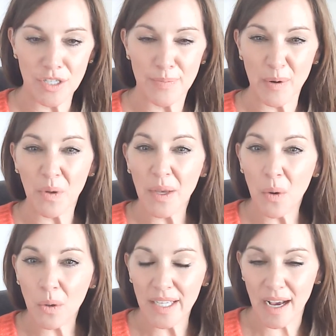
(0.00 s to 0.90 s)
She's been really
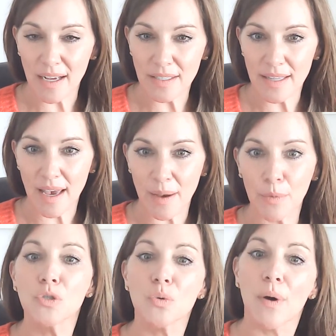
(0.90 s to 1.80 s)
holding on to
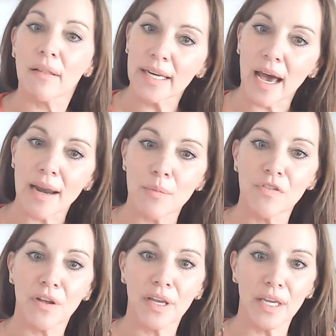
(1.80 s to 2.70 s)
them, dwelling on them,
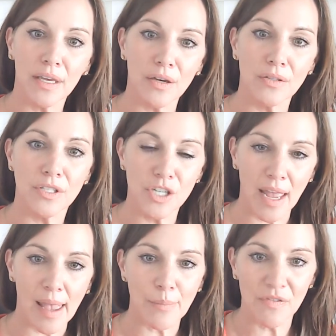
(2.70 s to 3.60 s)
feeling guilt,
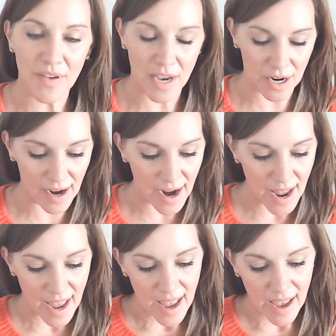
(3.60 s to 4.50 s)
shame, fear.
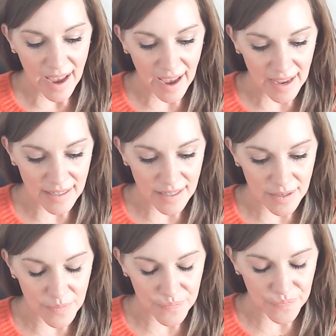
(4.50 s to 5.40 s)

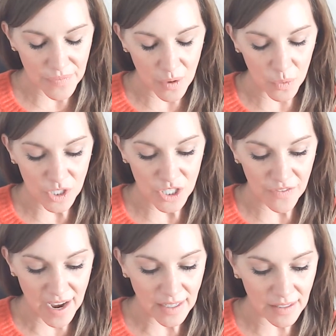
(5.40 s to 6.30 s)
And what
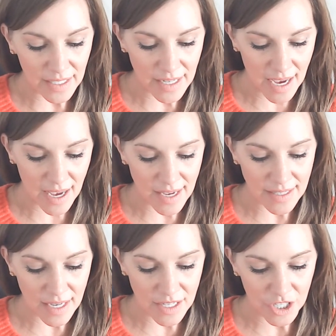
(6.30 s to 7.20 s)
she finally
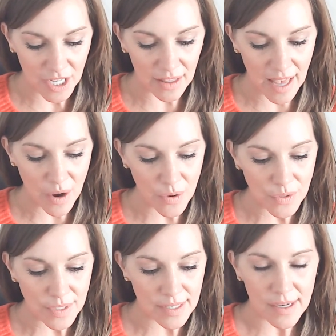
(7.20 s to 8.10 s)
does is she
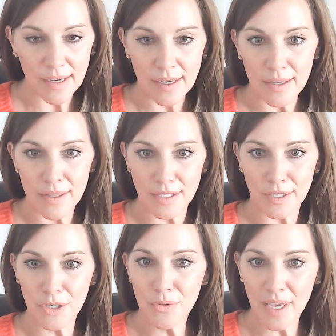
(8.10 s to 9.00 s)
allows this
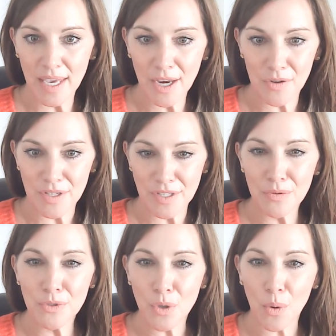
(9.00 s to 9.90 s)
new key or this
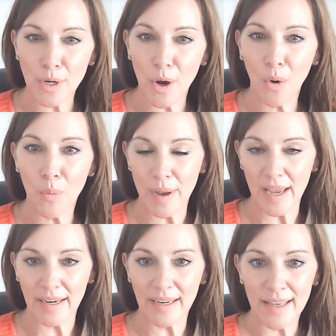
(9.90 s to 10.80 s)
new door to
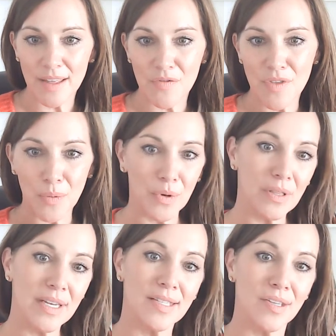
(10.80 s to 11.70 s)
open that
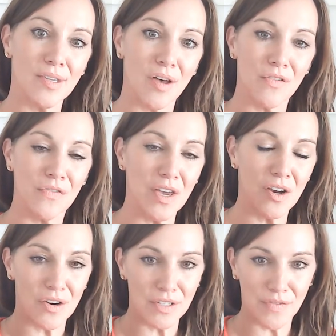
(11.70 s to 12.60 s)
releases all the
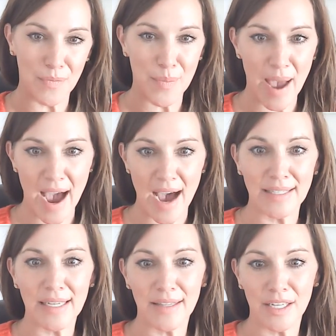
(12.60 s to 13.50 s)
fears from the
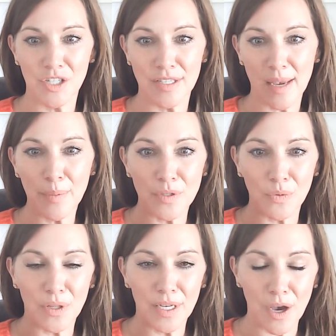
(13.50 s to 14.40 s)
past. And then she's able to
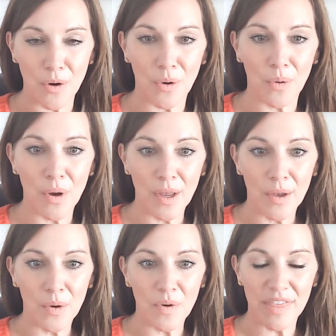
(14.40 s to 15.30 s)
really go
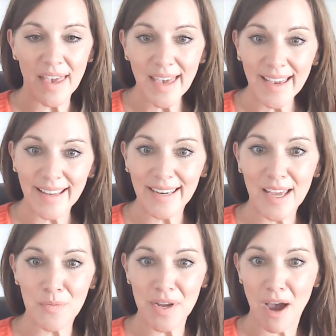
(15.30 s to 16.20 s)
within
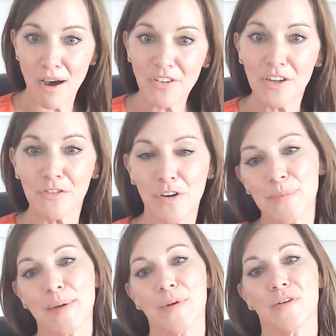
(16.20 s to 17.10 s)
and recover from
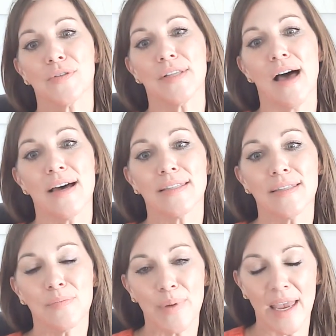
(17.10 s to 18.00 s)
some of those lost
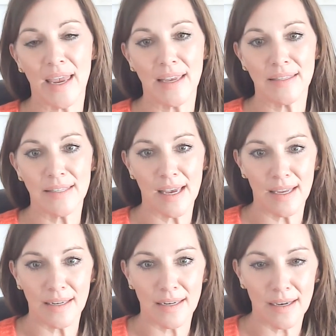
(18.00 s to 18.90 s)
pains
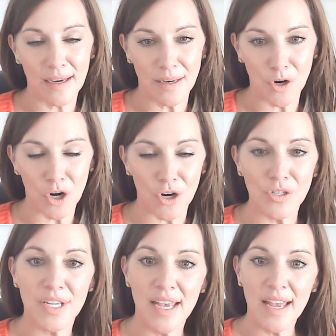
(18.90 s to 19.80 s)
and
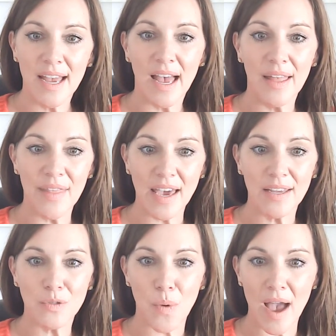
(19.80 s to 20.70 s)
hurt. And that
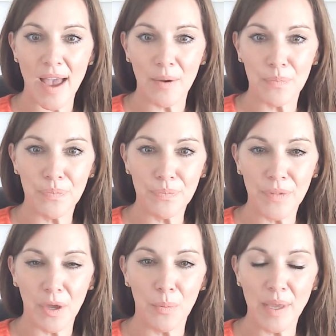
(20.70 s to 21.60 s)
is why,
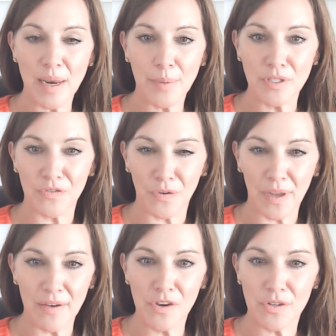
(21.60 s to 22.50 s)
you know, being able to
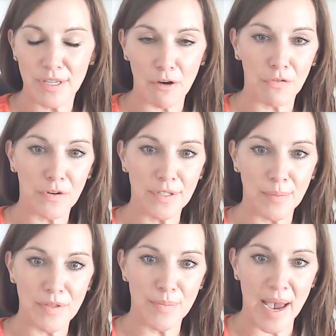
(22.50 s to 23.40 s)
forgive yourself for some
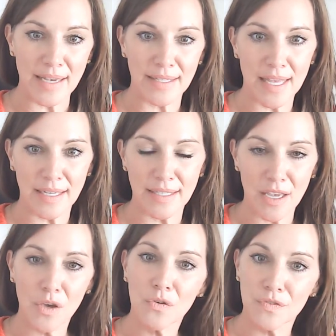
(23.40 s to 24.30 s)
of the past things that
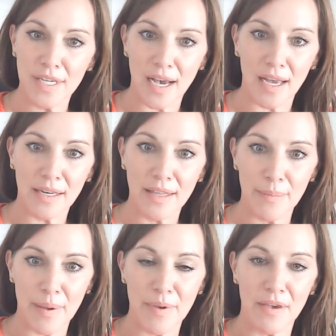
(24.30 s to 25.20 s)
you've done that
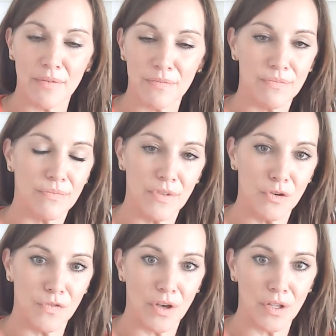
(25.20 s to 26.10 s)
maybe you
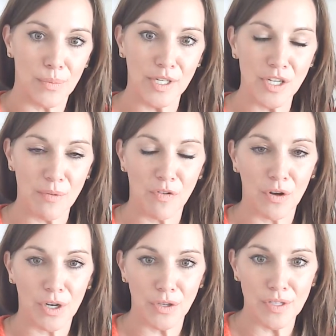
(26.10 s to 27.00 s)
feel a little bit shameful
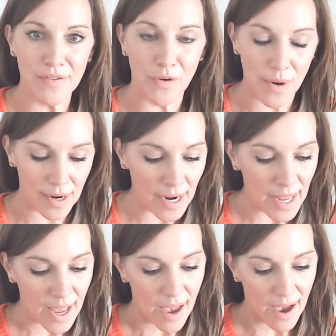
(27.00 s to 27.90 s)
or guilty for,
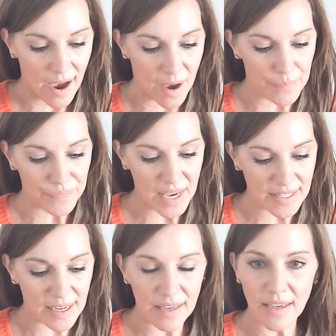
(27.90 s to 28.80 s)

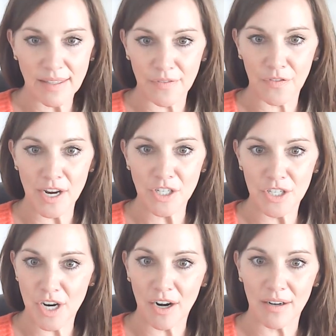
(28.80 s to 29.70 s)
it's a fresh
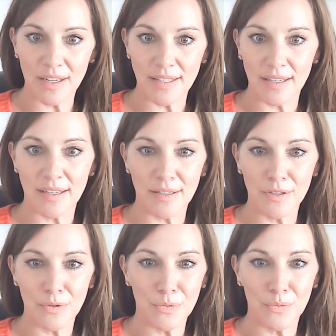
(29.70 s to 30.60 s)
start. It's a
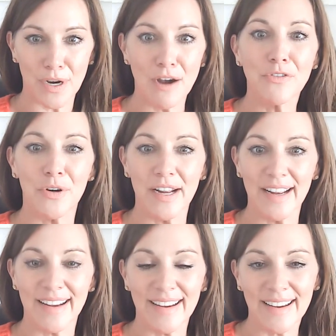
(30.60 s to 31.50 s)

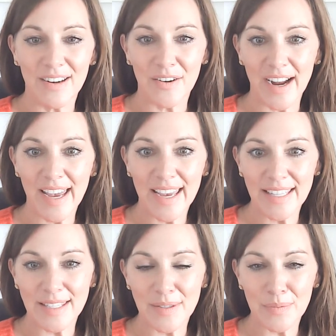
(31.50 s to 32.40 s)
recovery, right?
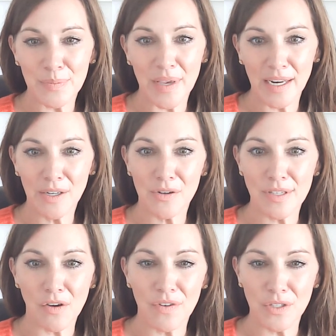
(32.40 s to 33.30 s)
It's getting
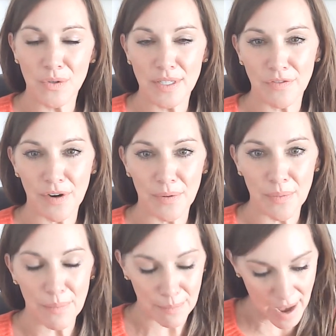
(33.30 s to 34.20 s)
yourself into a different
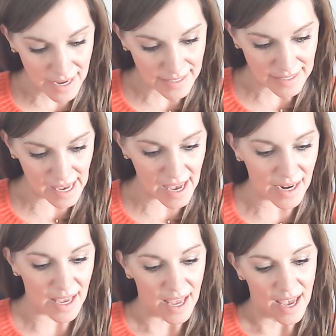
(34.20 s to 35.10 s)
mindset.